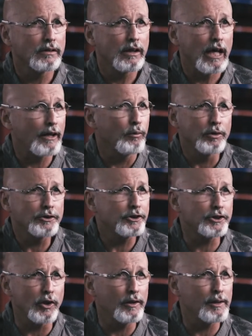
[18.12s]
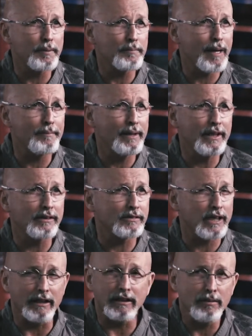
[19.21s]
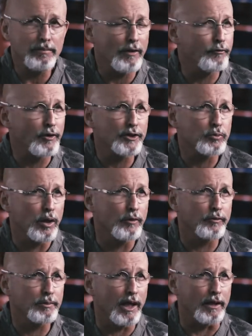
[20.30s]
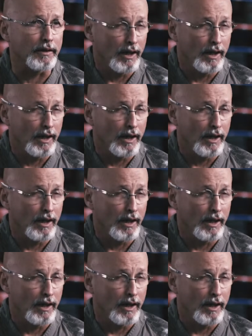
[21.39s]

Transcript: I don't want you showing up at my meetings like, give me a fresh word from God.